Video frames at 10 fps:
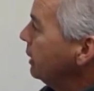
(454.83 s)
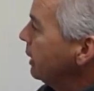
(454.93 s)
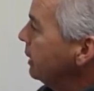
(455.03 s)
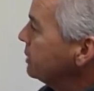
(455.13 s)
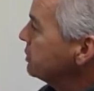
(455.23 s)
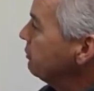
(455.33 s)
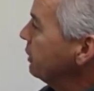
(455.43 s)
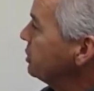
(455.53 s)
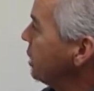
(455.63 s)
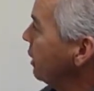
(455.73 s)
And it's a
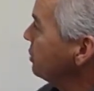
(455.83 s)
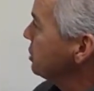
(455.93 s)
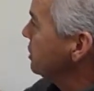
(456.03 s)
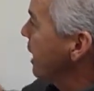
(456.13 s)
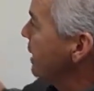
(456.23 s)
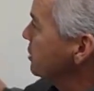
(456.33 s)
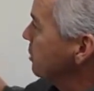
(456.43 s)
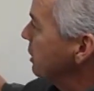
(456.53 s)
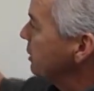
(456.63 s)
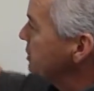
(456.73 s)
very challenging task
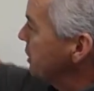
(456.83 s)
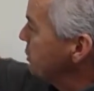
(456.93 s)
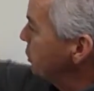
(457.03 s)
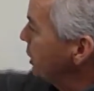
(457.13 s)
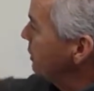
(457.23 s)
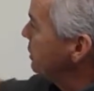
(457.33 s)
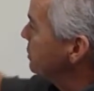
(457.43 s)
because each one of these